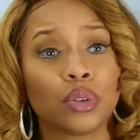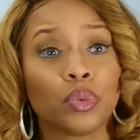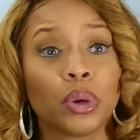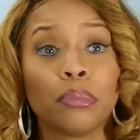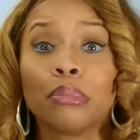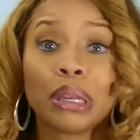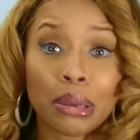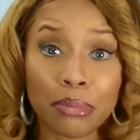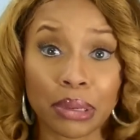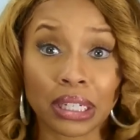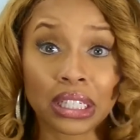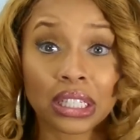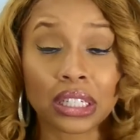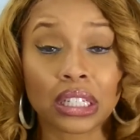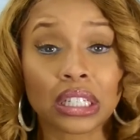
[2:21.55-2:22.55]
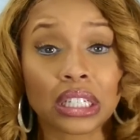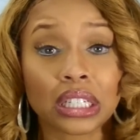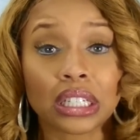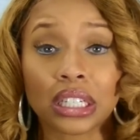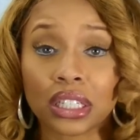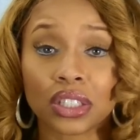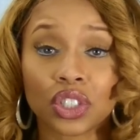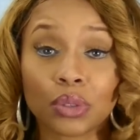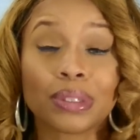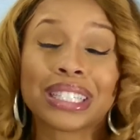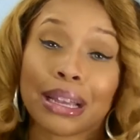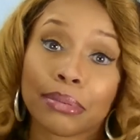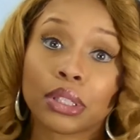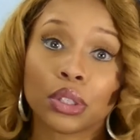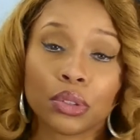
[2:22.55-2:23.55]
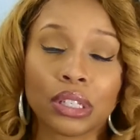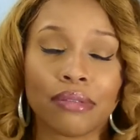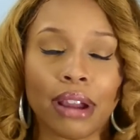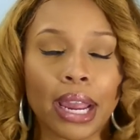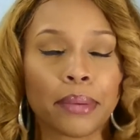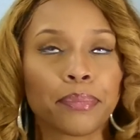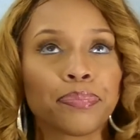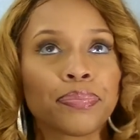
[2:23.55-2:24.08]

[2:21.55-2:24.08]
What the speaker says: it wouldn't be a big deal, and she was absolutely right.